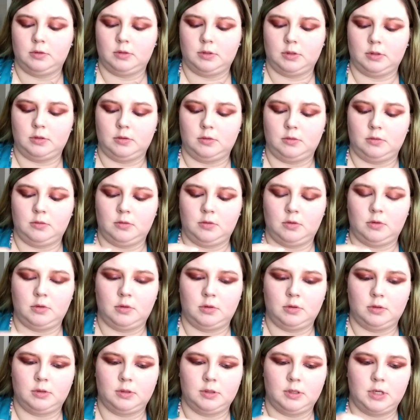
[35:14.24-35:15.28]
So the
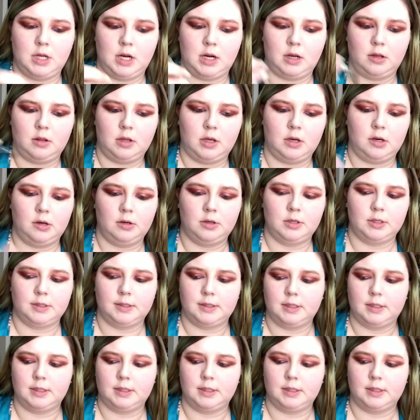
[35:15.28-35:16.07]
dagger liner just